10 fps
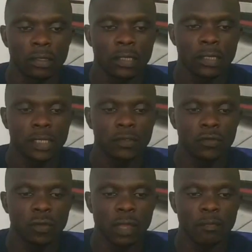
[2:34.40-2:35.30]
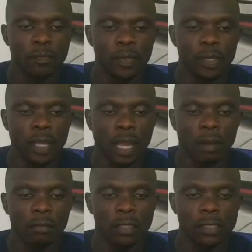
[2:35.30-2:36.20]

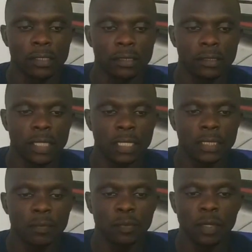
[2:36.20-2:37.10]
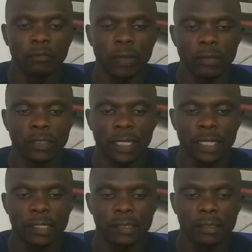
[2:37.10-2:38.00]
mph in 13.5
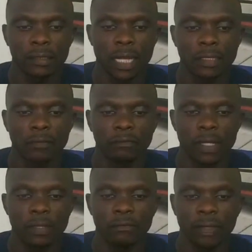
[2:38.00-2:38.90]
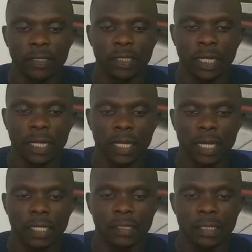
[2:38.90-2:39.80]
seconds. That's a very faster car
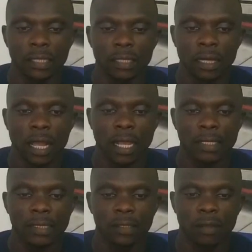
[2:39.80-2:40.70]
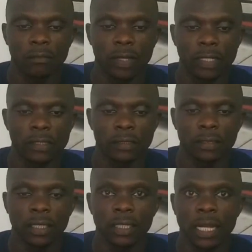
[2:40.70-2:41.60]
that I discovered
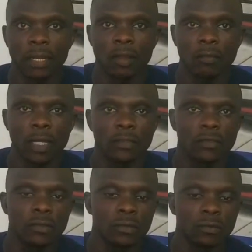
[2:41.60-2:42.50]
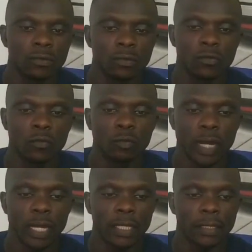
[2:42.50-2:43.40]
and I recommend to you to
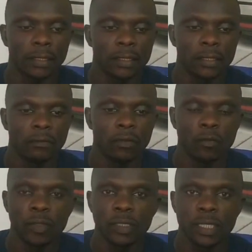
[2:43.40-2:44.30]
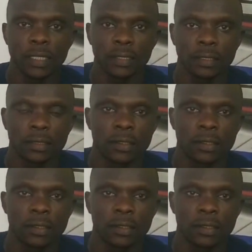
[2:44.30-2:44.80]
buy for business.